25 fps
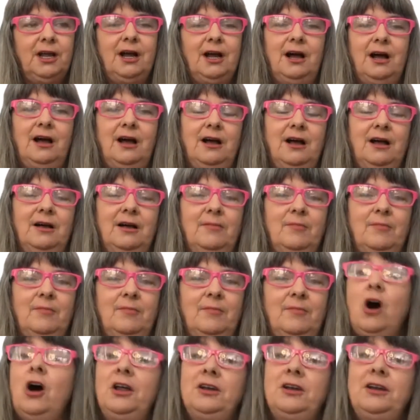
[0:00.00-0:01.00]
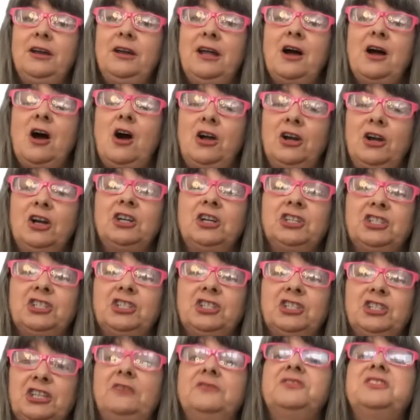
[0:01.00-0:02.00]
um, on on
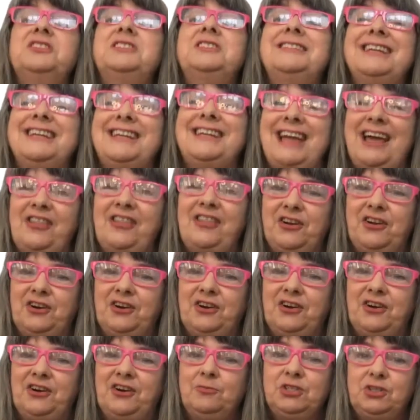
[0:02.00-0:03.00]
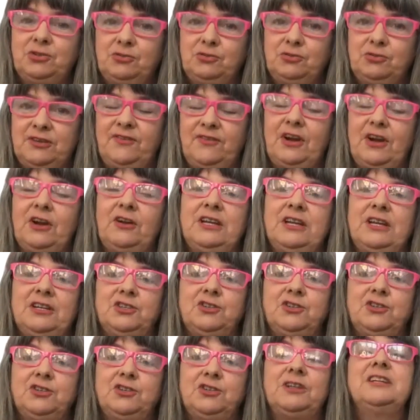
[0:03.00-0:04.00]
ourselves together, which was a very
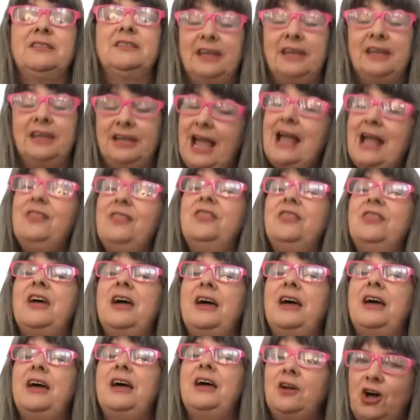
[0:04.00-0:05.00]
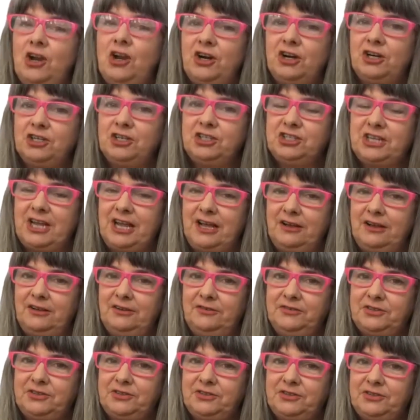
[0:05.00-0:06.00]
interesting thing, and then on
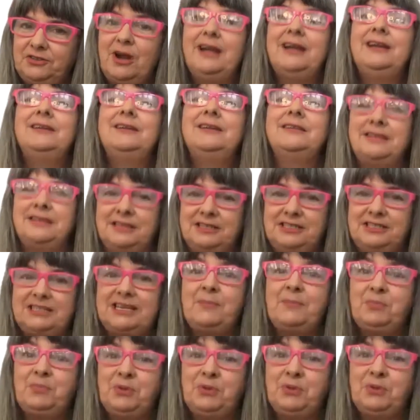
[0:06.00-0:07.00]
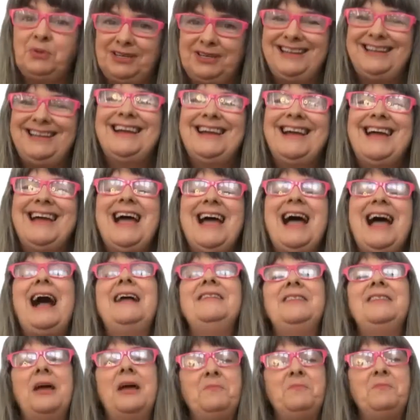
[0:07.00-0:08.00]
ourselves, right, separately,
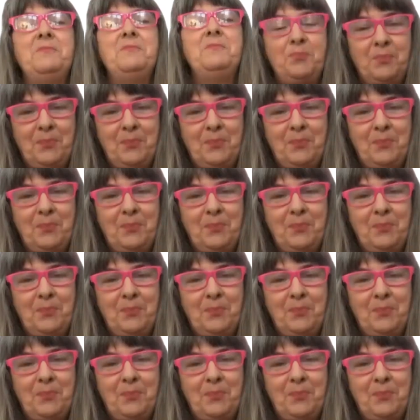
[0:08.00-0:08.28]
and then